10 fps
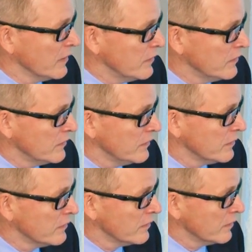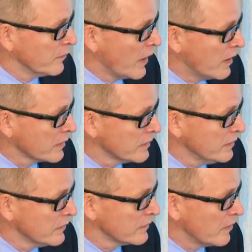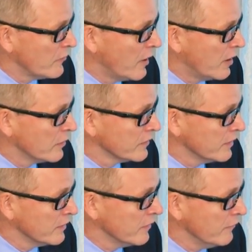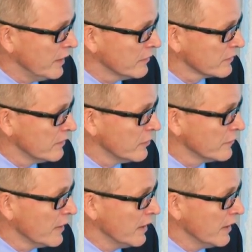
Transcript: this is here part here is somehow the vagus nerve.